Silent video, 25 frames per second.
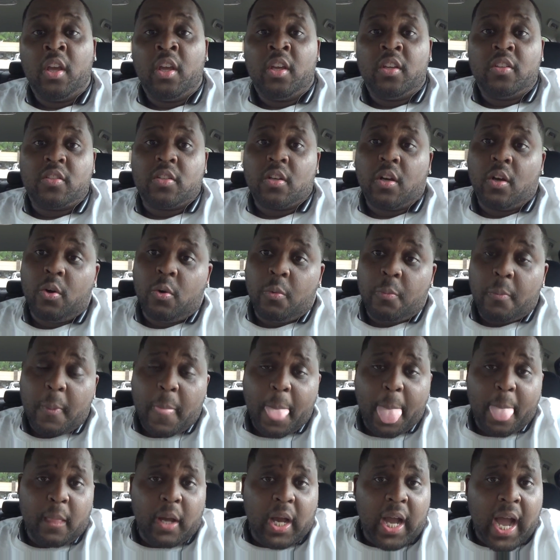So
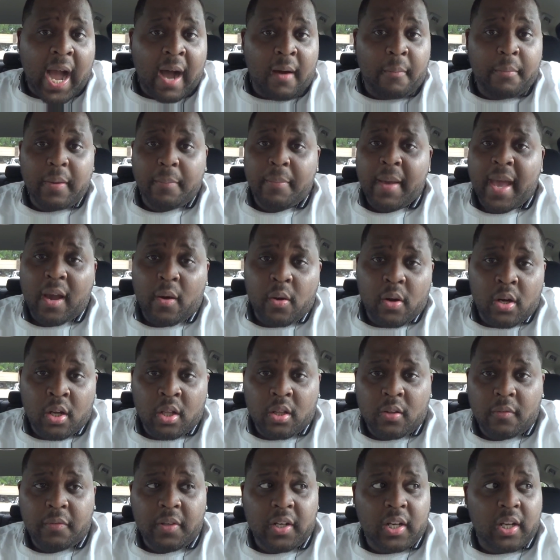I'll be back with
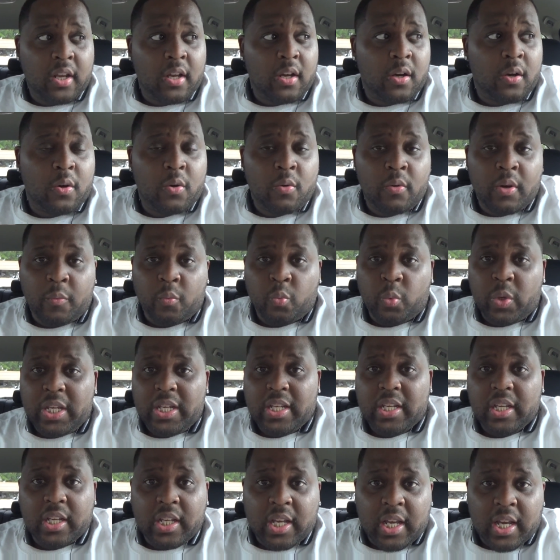another video in
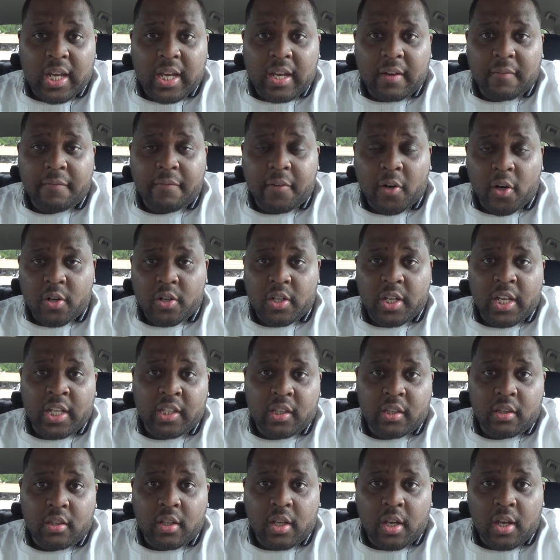
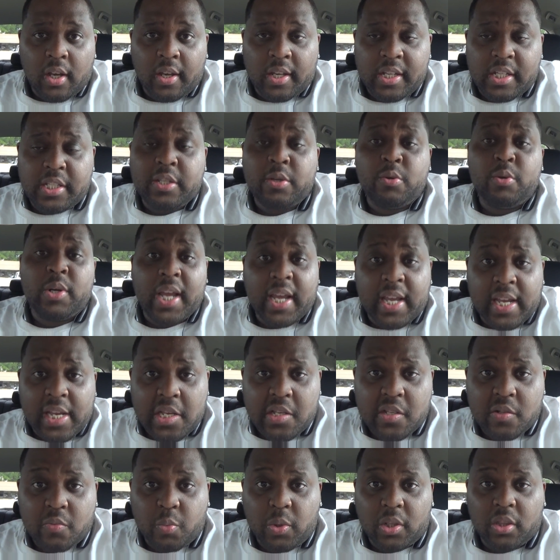in 2
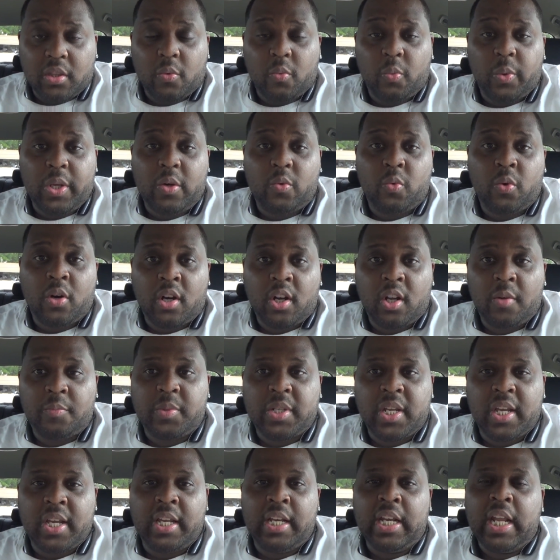days with the week 1
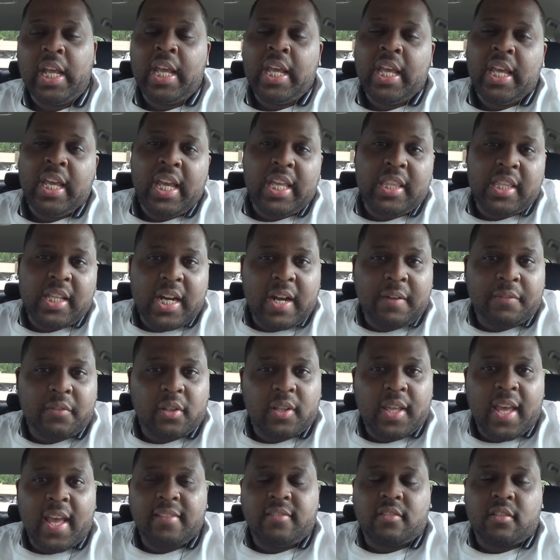update, and then after
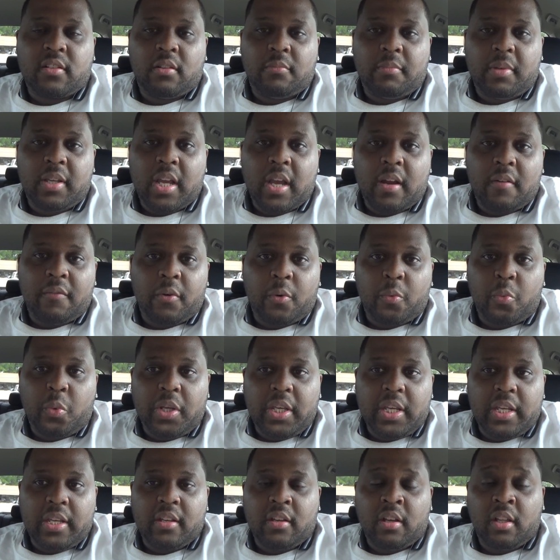that it's going to be every
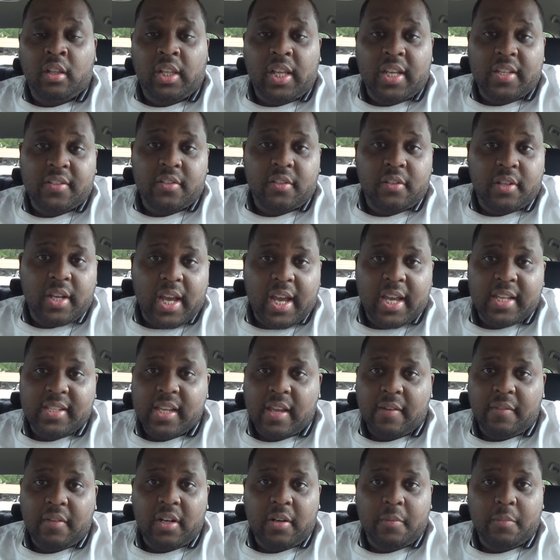week, unless you guys
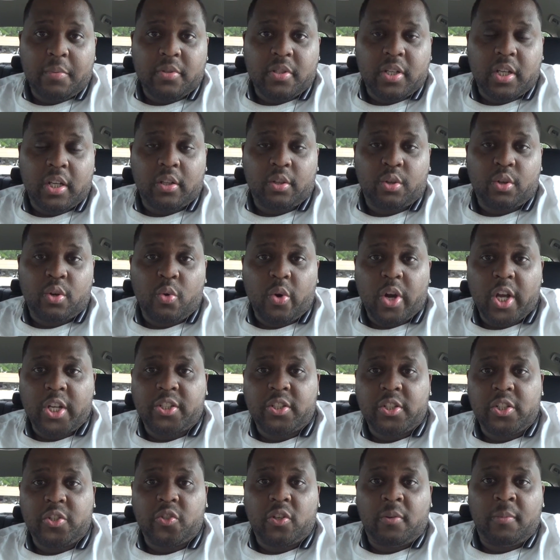have any particular
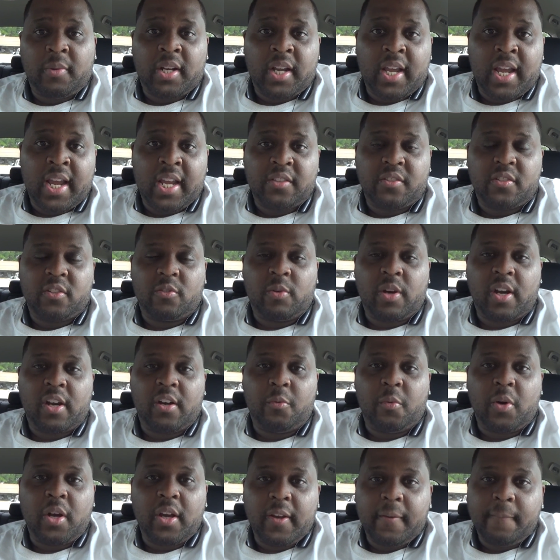questions you want me to answer right
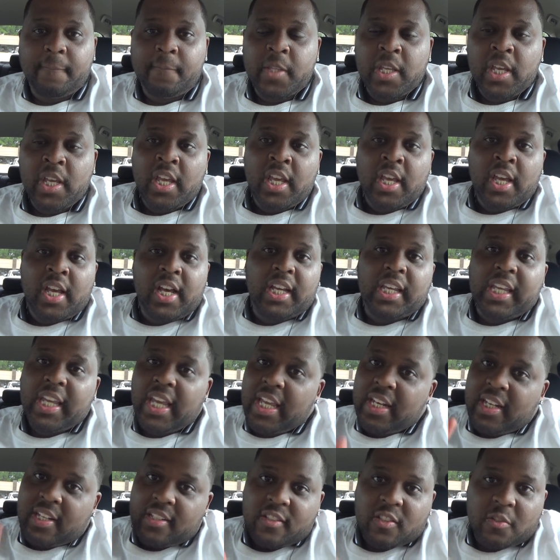away.
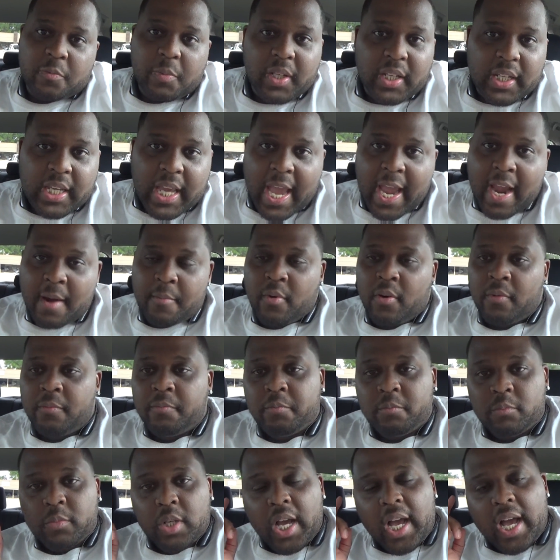Again, this has been Cameron.
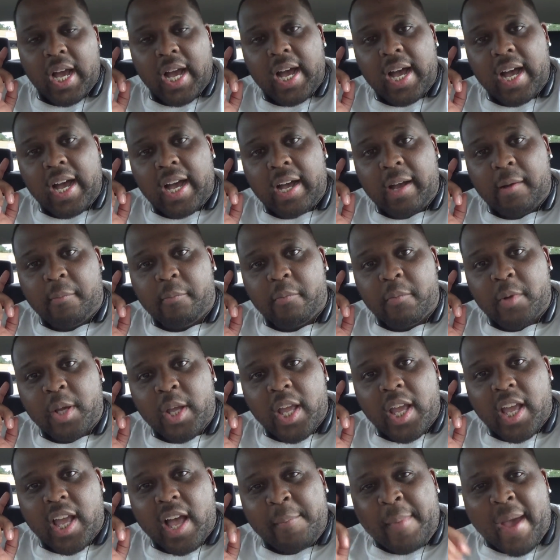I'm
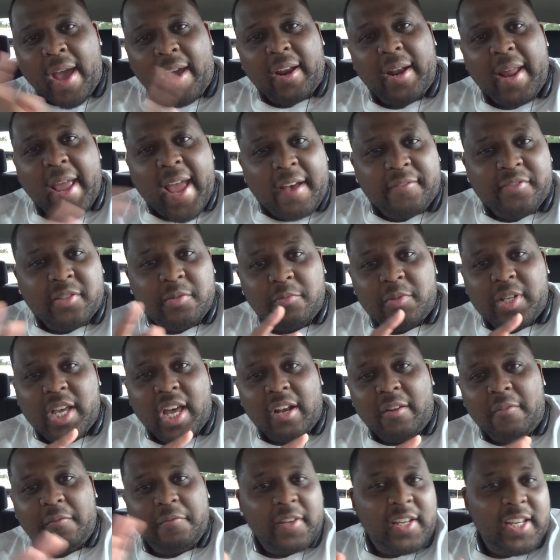not going to have some
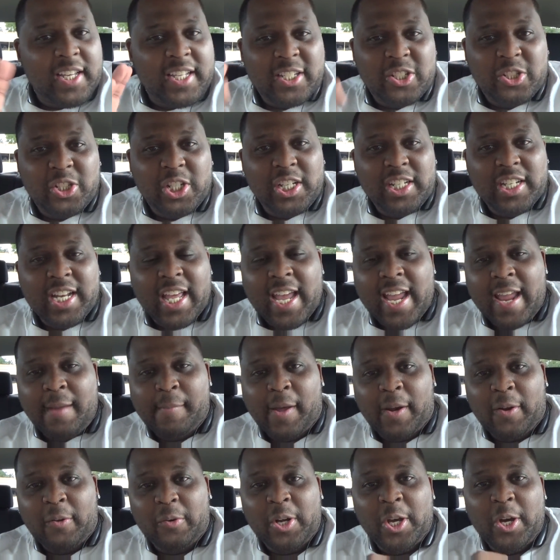kind of VSG name.
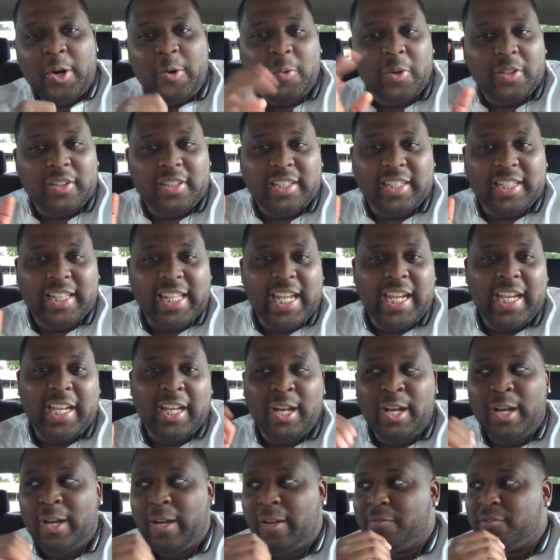I don't know what to think
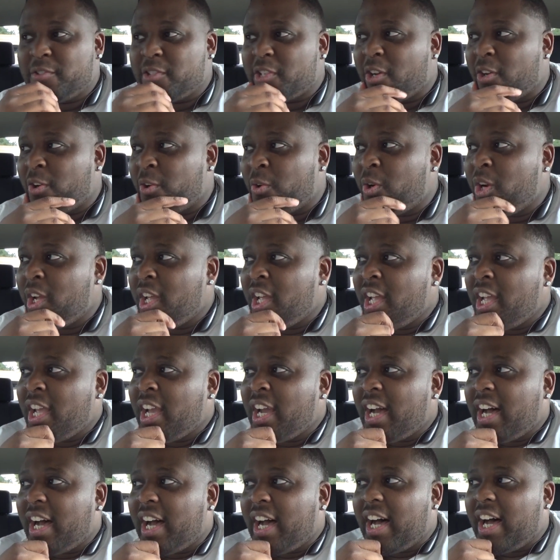of. So,
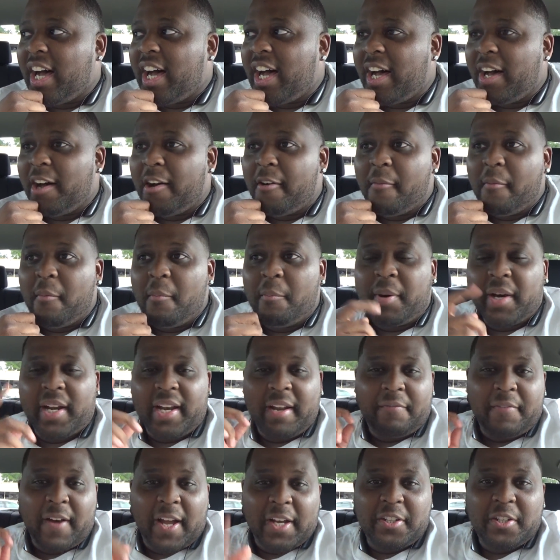but
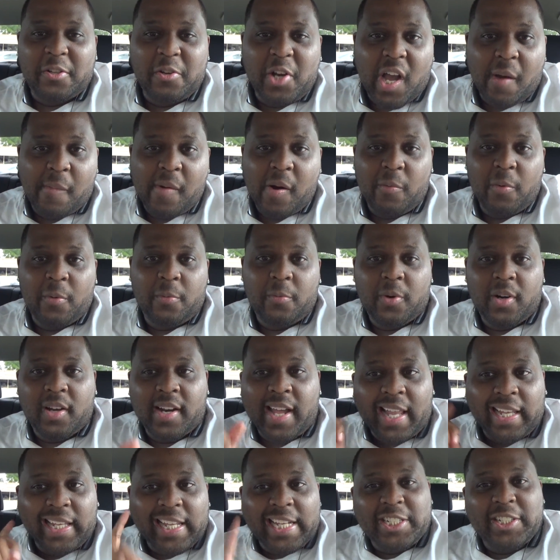if I do come up with one,
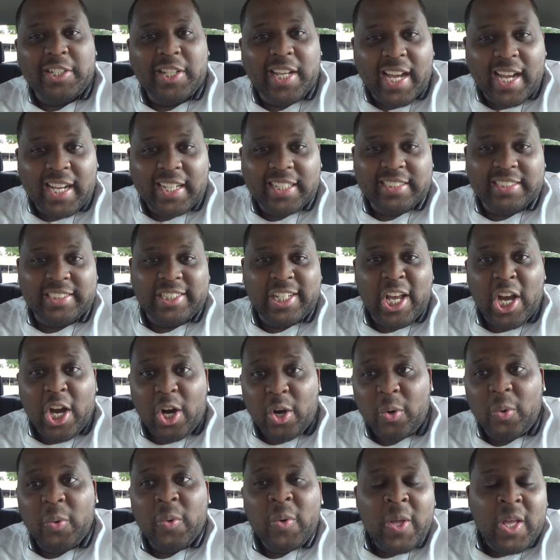I'll let you guys
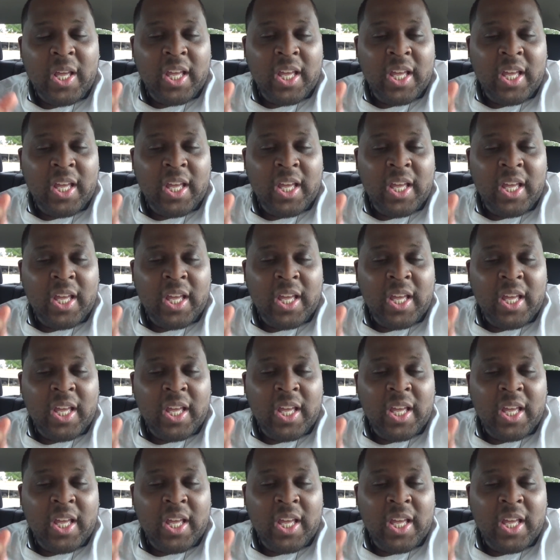know.